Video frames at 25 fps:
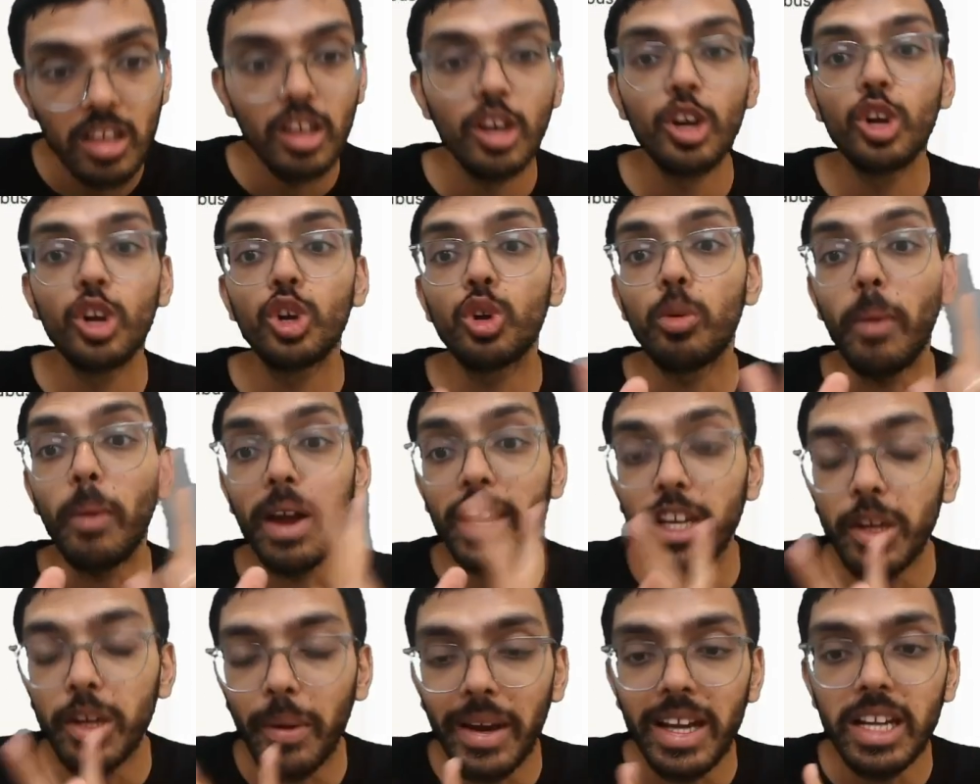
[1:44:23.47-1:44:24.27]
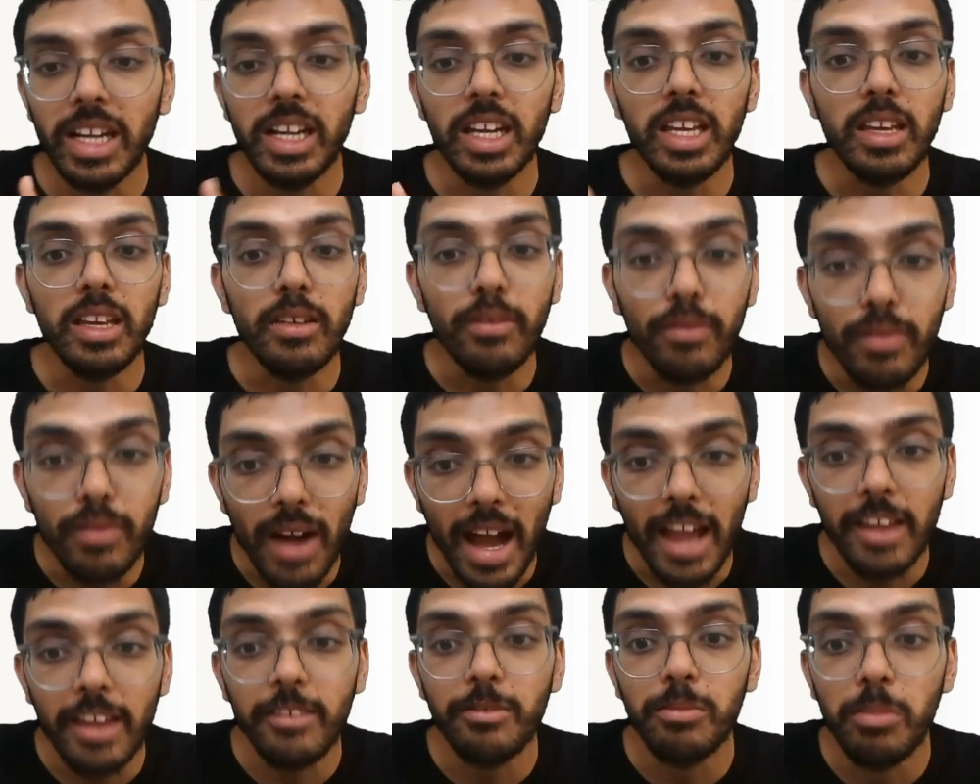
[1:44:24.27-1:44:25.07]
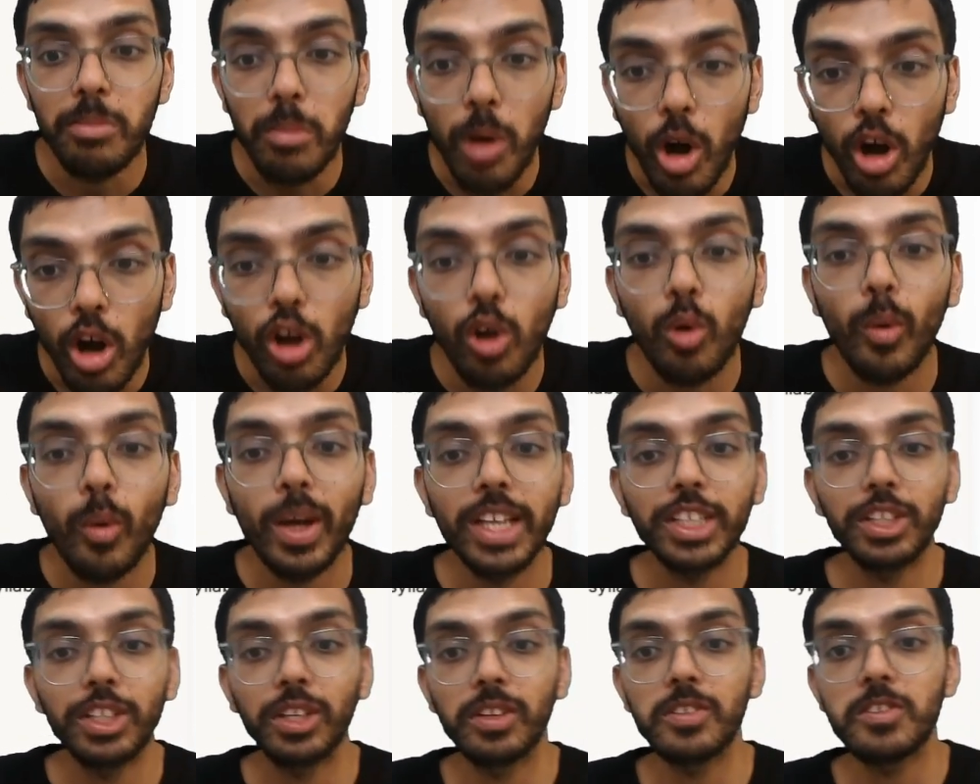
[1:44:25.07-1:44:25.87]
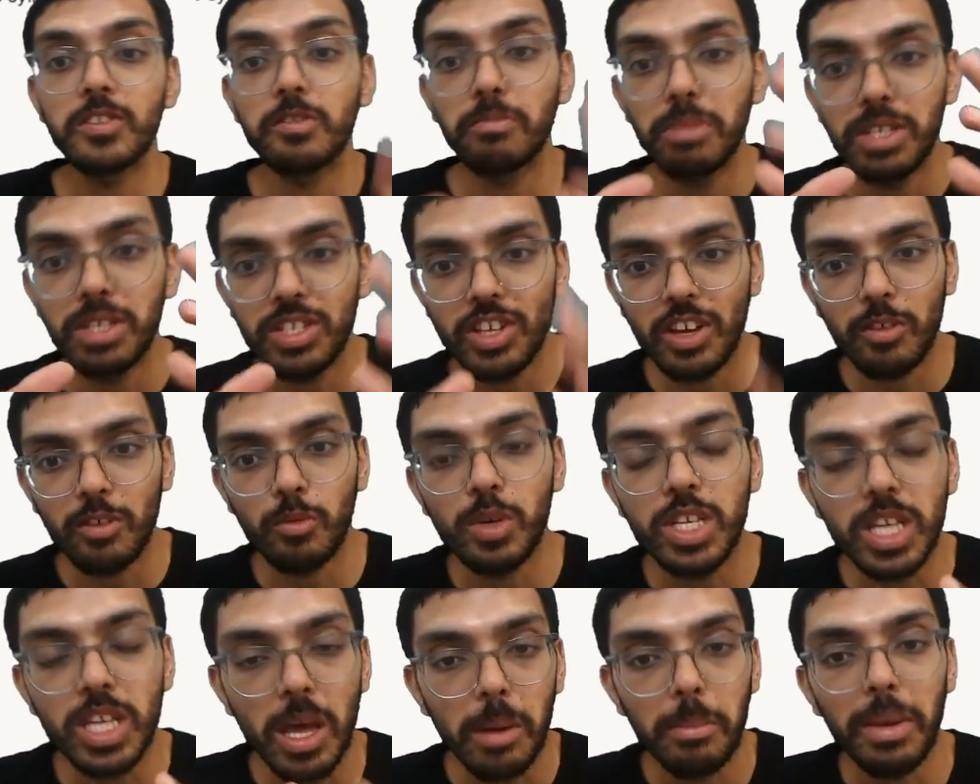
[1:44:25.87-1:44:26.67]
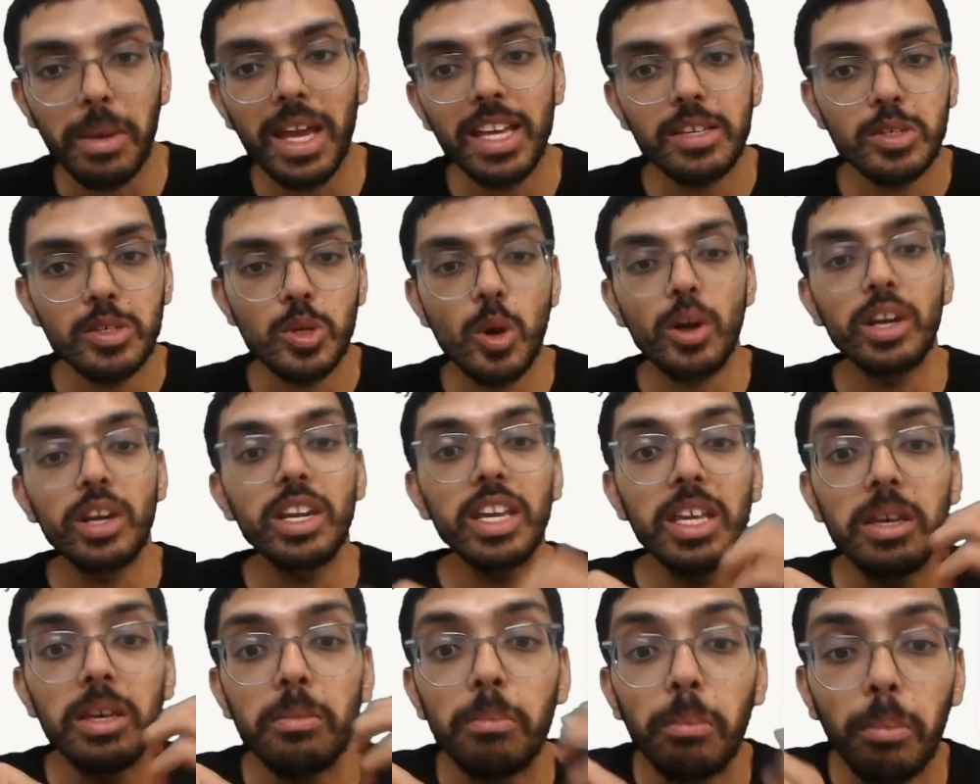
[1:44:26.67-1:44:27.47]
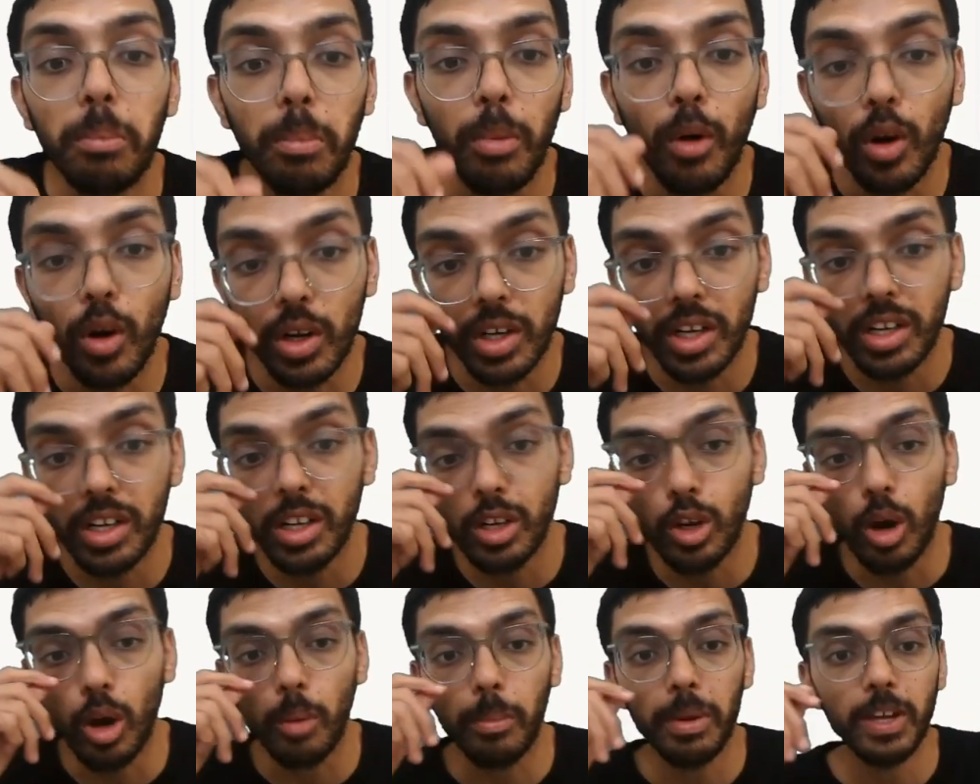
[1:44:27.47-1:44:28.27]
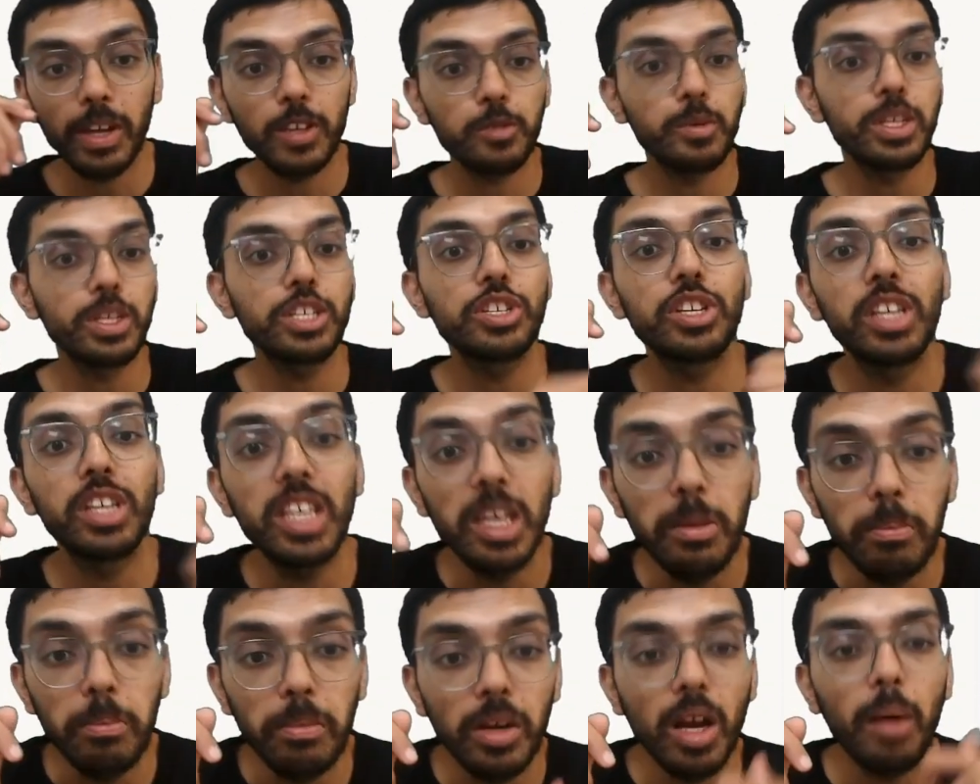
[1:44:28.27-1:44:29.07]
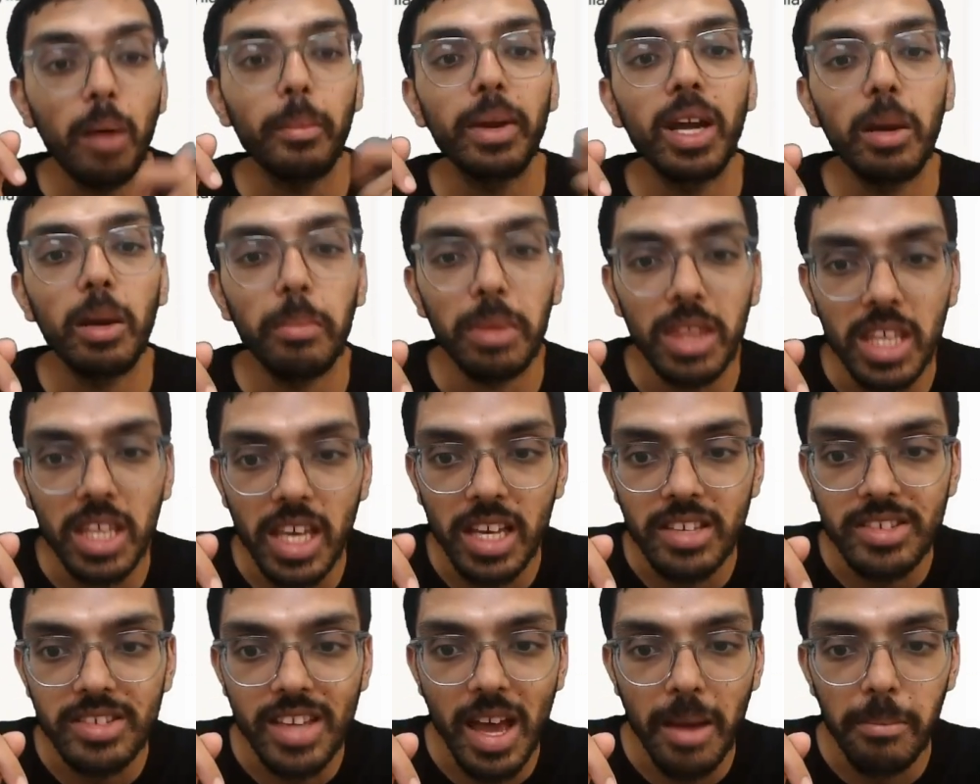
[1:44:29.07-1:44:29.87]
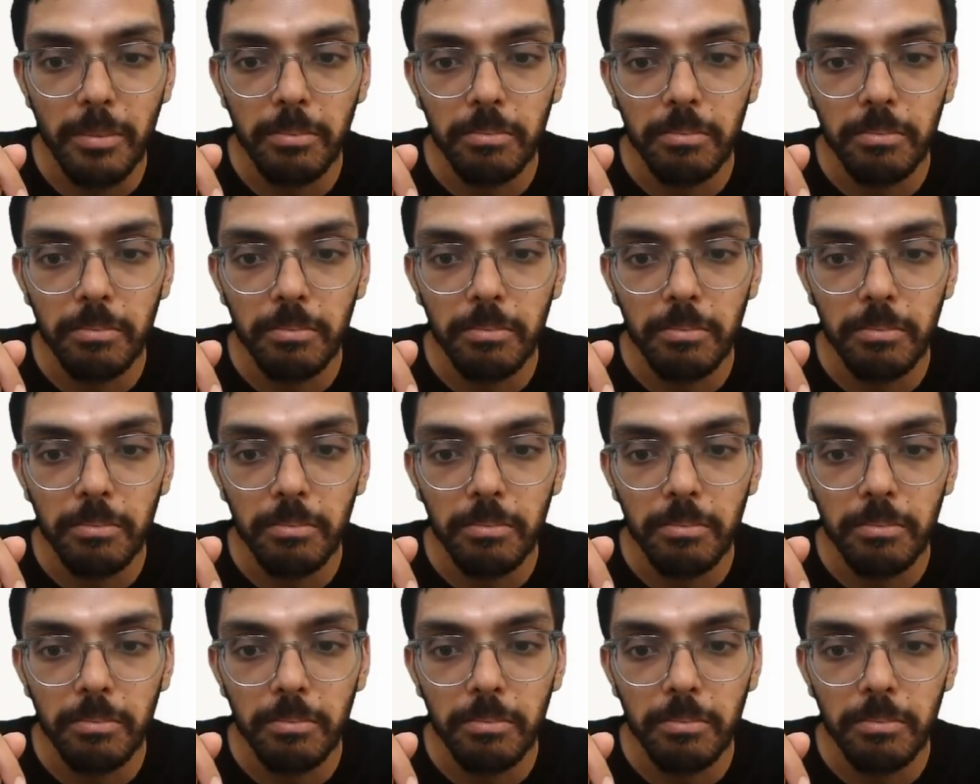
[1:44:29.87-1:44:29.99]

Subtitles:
to my 25 mock questions which are based on important topics which keep coming up in the exam.